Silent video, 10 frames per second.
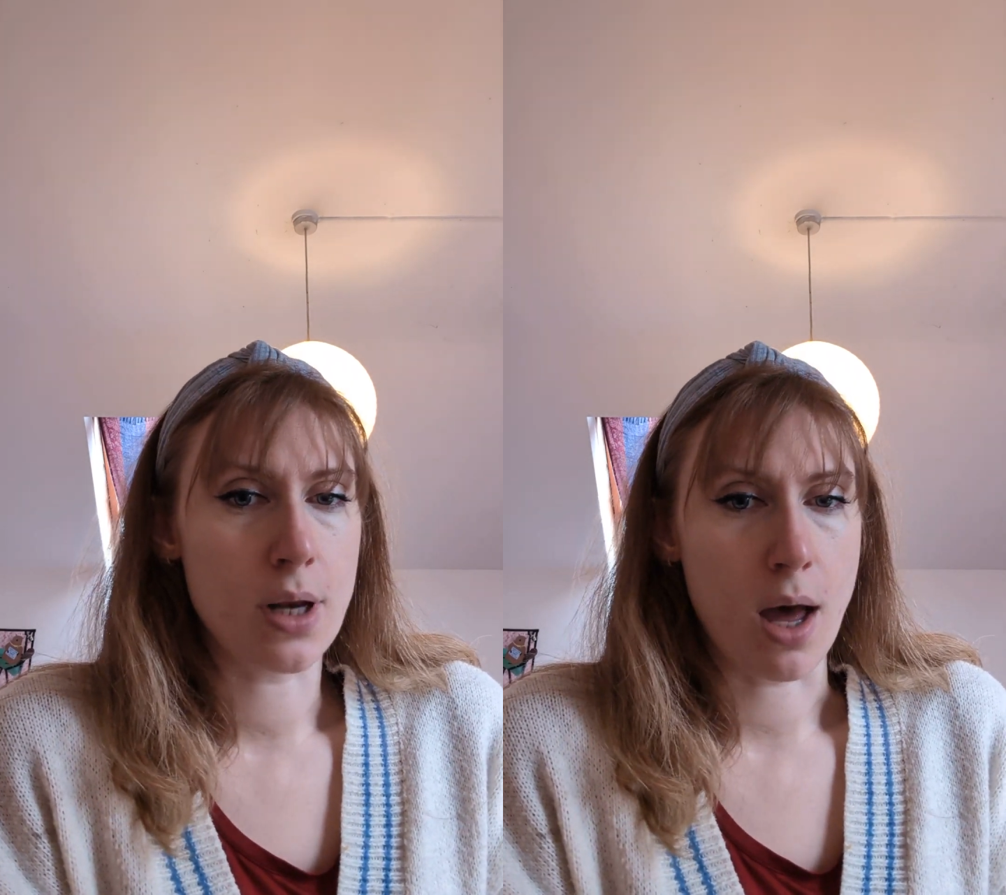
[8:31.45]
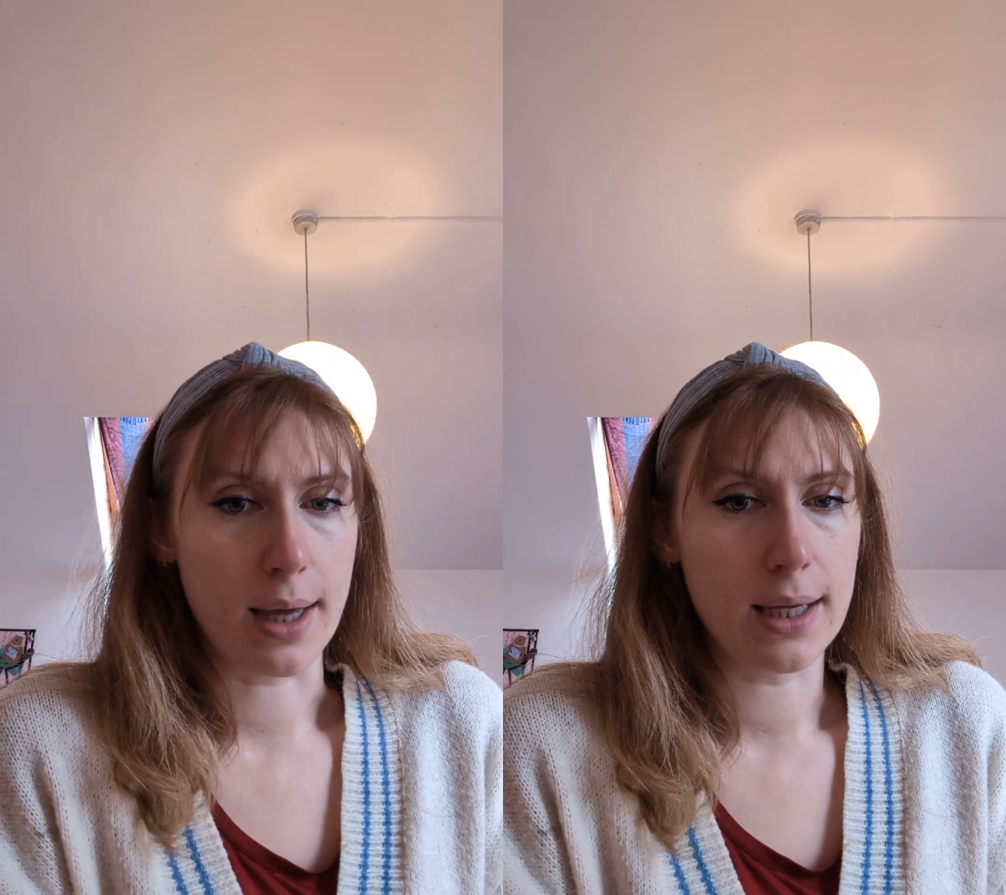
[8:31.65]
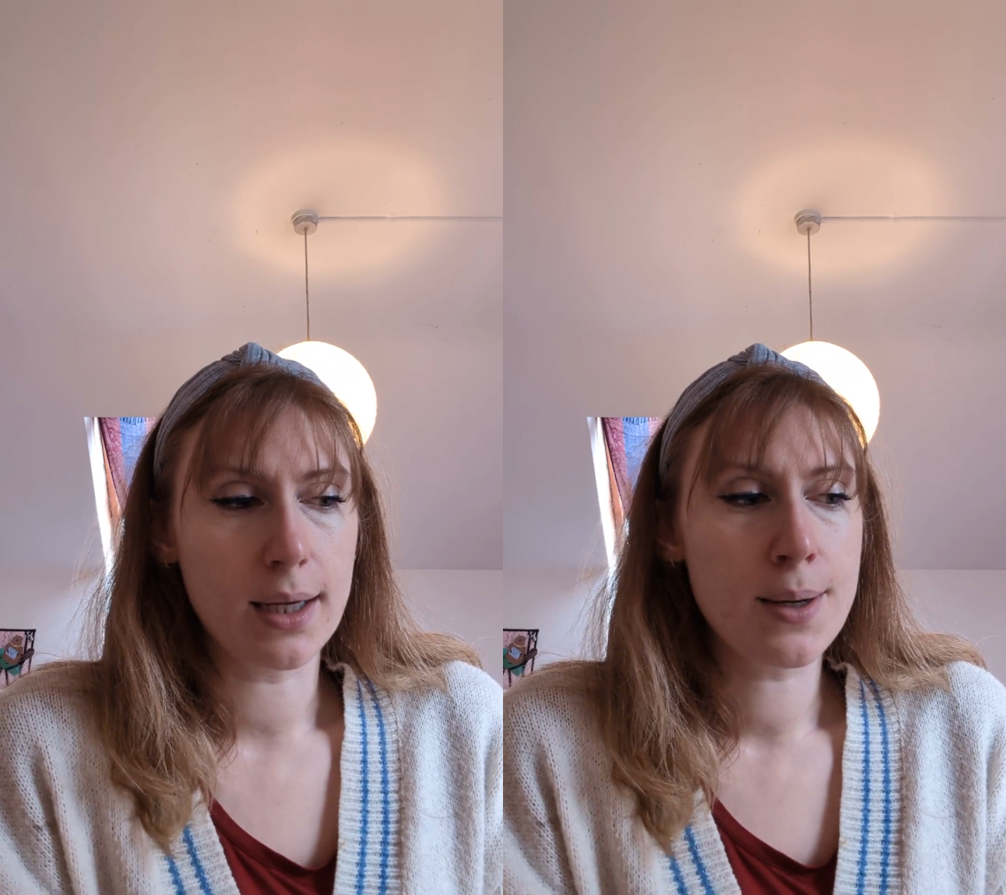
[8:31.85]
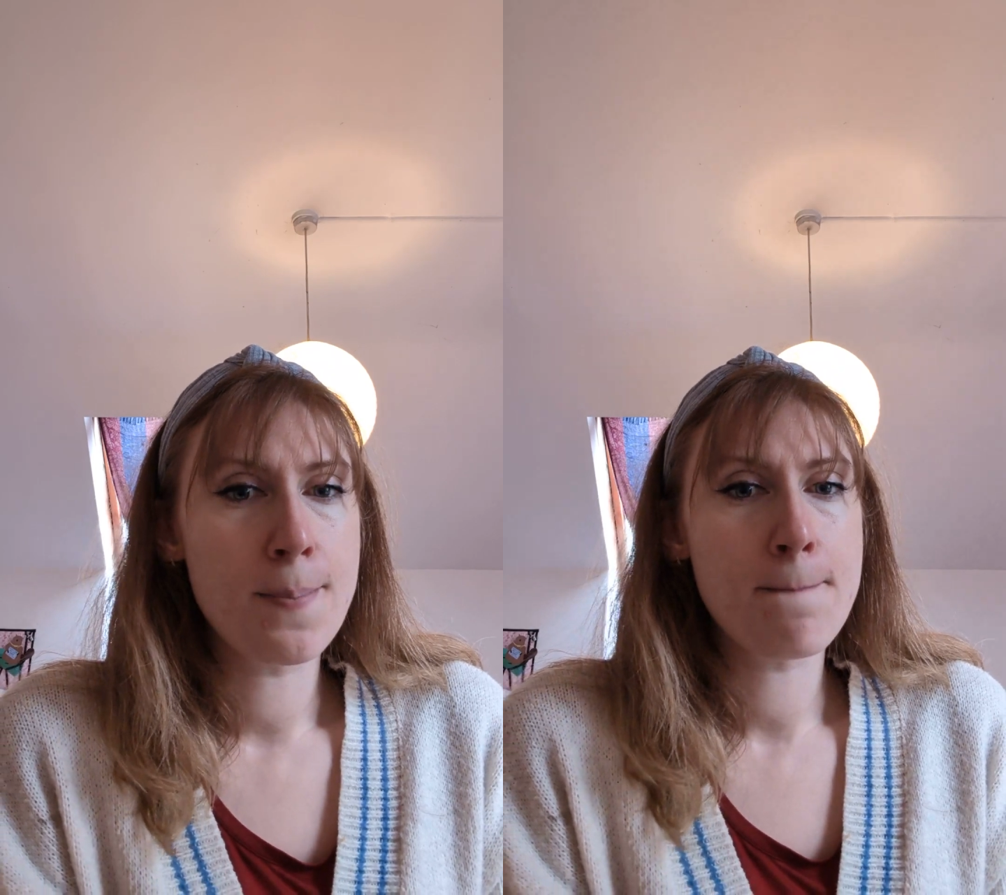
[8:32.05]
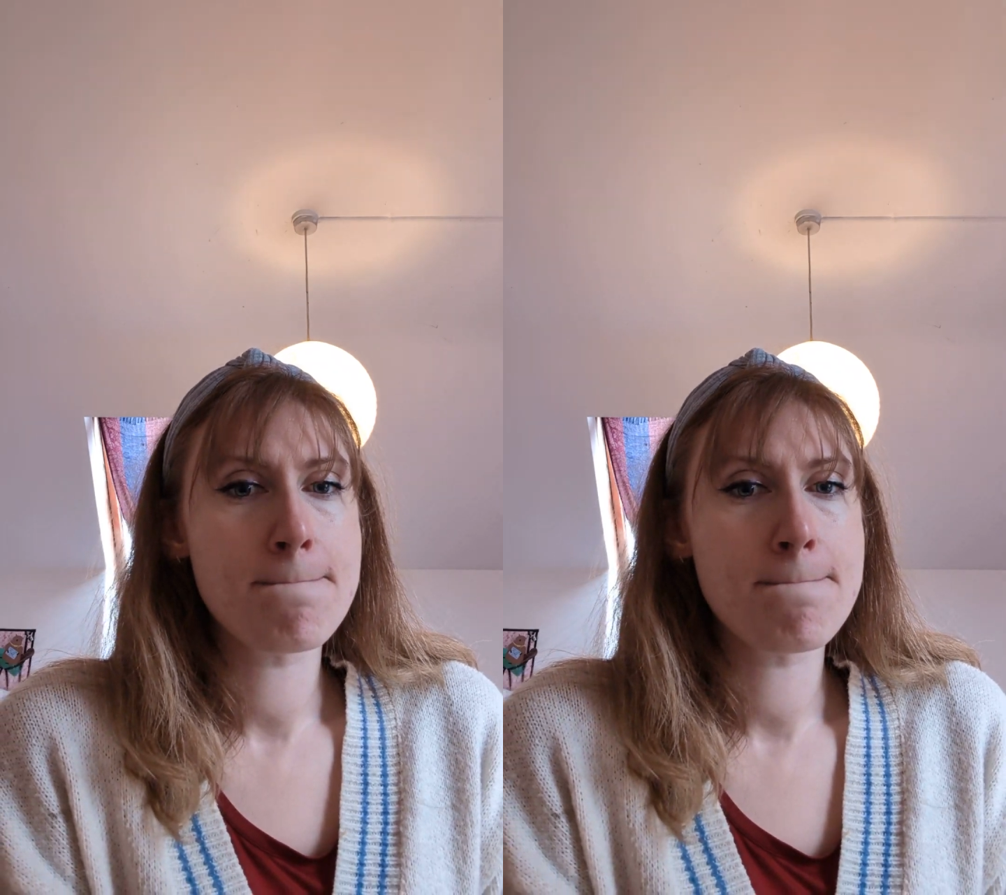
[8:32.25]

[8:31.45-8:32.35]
like,